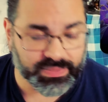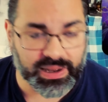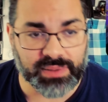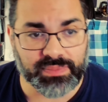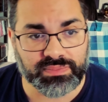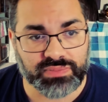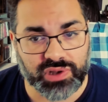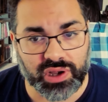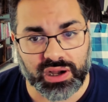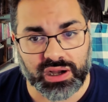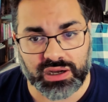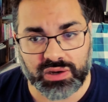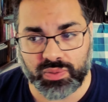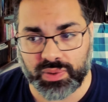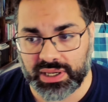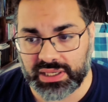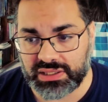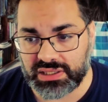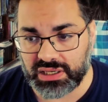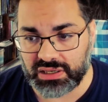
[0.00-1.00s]
My dog
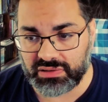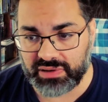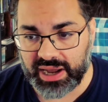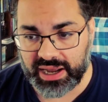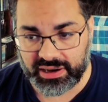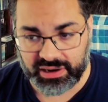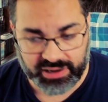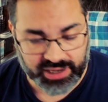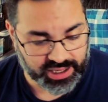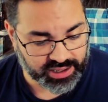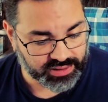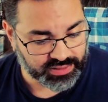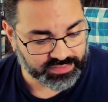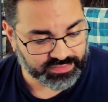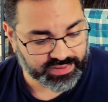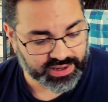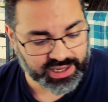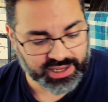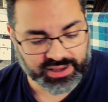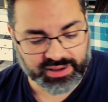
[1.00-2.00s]
wants a cracker. Here,
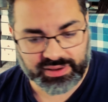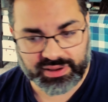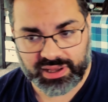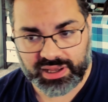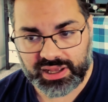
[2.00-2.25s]
ready?